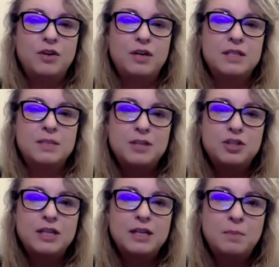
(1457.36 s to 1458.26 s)

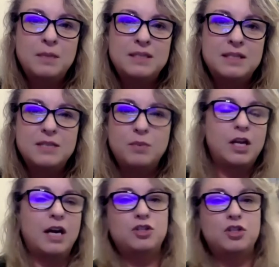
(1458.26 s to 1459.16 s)
especially in business,
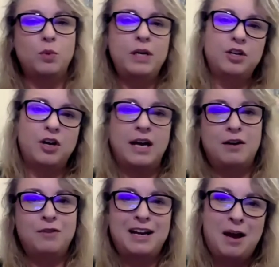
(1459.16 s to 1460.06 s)
we know how
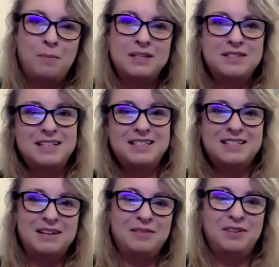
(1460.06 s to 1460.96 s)
to run our
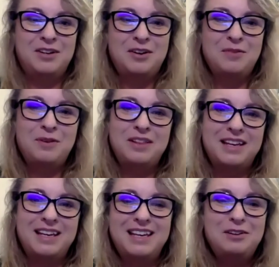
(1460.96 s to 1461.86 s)
business, and, we're
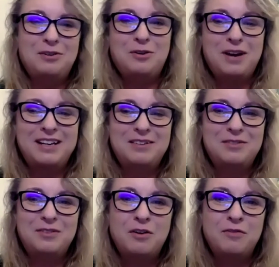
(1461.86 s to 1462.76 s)
the king or queen
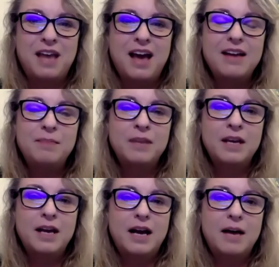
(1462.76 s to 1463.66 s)
of that.
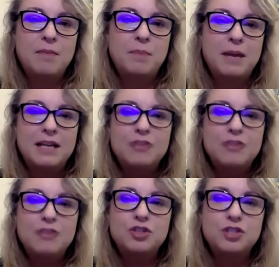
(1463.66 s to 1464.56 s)
But
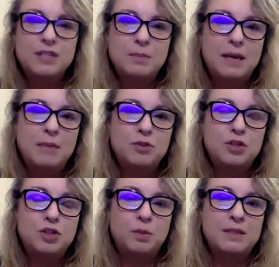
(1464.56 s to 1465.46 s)
introducing people
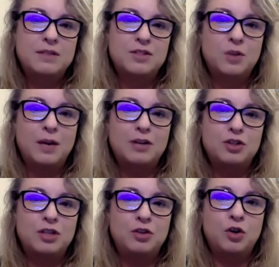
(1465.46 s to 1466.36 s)
to your business who
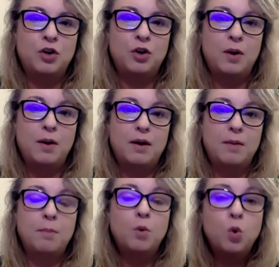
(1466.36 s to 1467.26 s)
actually know
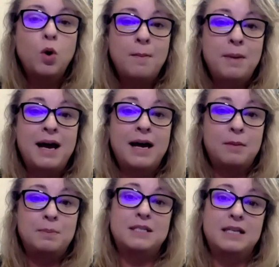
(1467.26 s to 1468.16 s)
more about a
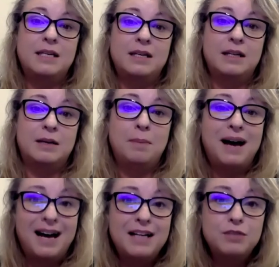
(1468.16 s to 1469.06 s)
particular
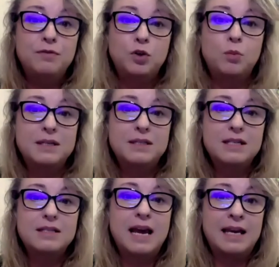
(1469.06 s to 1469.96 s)
part of your
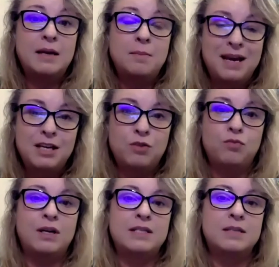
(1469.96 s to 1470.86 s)
business and can make it
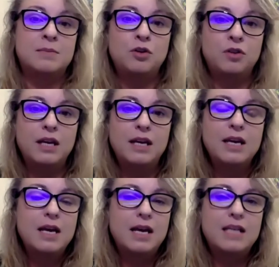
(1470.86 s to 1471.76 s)
run smoothly
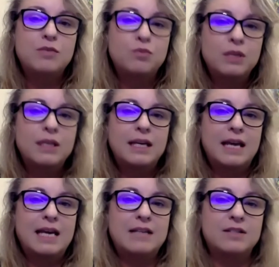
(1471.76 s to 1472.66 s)
is really
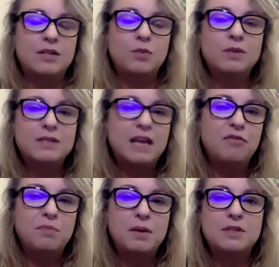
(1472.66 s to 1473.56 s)
key. So with
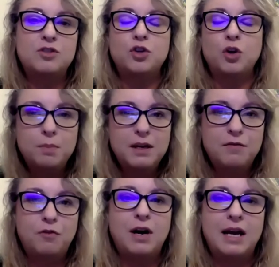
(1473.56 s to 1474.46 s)
staff members, don't be
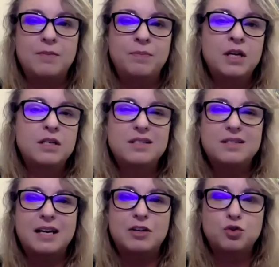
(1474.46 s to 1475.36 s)
afraid to
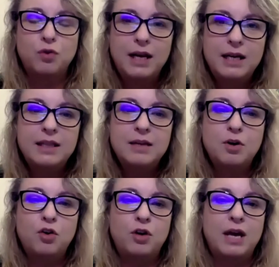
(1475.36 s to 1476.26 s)
start training
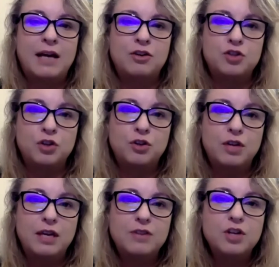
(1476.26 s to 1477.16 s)
them on how to do
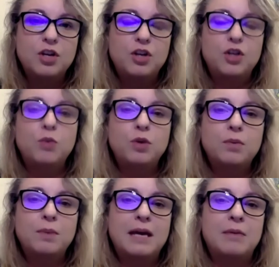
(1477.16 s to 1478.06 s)
things. You want
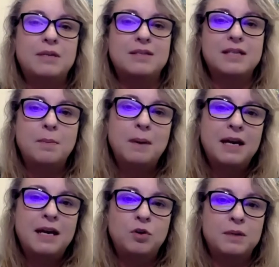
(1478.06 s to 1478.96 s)
to be able to step
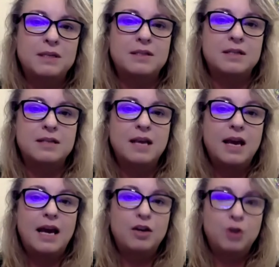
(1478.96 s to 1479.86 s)
out of your business
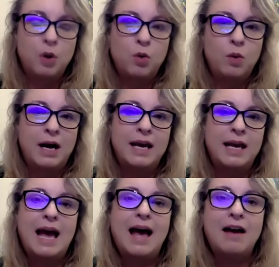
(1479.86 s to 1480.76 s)
and go away
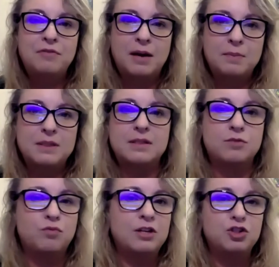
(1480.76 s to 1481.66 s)
and have that
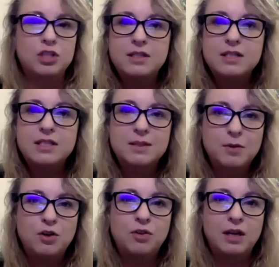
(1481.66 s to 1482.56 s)
business run just as
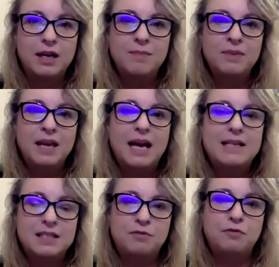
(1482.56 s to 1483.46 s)
smoothly
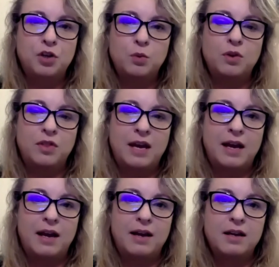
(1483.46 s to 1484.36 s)
as if you were
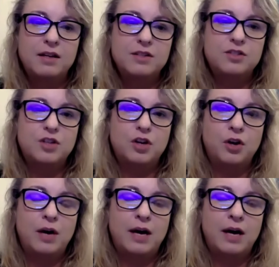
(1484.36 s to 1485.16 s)
there. So